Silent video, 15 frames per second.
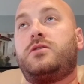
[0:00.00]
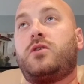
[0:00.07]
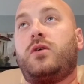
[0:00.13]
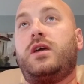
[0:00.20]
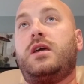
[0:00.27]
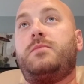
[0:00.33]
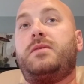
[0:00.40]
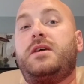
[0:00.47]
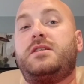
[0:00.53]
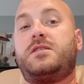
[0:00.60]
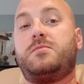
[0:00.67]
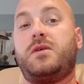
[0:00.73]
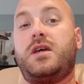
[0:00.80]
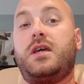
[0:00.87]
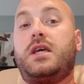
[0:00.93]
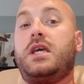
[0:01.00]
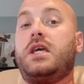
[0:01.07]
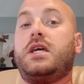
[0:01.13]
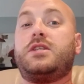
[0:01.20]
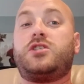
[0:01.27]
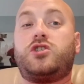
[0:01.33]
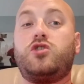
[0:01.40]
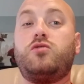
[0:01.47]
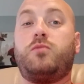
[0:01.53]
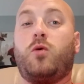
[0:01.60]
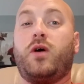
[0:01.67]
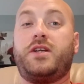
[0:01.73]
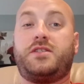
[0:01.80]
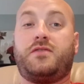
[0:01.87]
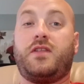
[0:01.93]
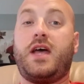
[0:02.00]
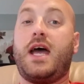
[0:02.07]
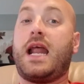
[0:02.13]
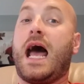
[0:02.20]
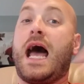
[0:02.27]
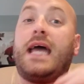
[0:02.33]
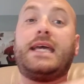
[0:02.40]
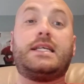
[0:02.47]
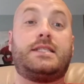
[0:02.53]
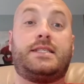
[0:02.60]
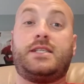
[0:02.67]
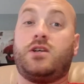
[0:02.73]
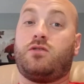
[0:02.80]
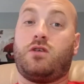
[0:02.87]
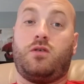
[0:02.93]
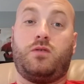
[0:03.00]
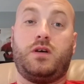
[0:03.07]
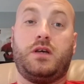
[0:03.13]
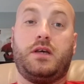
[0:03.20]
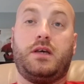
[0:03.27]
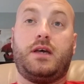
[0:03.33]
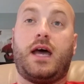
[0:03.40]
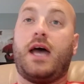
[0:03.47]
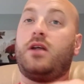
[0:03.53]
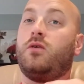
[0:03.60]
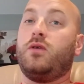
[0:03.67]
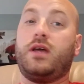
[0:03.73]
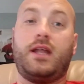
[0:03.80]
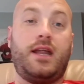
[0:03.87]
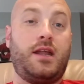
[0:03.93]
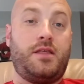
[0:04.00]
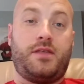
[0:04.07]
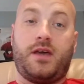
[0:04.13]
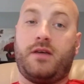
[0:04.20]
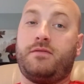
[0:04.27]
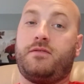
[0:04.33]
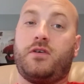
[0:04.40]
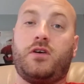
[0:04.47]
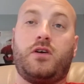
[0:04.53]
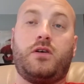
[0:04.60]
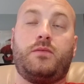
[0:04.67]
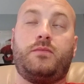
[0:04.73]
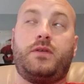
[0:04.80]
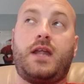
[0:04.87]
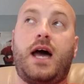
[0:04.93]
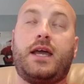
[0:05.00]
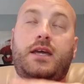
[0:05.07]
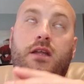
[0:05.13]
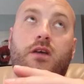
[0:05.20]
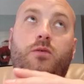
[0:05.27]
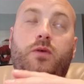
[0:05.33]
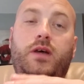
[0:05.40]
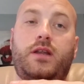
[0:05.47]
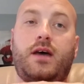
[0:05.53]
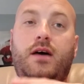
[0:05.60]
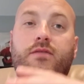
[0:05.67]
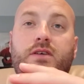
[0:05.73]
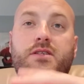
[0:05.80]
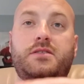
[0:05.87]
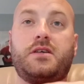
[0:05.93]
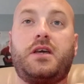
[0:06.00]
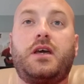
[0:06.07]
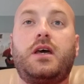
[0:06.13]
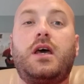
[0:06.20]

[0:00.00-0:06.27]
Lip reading: he beats me. He gets 2 points for that. I get 0. I don't get anything for not getting a win, obviously.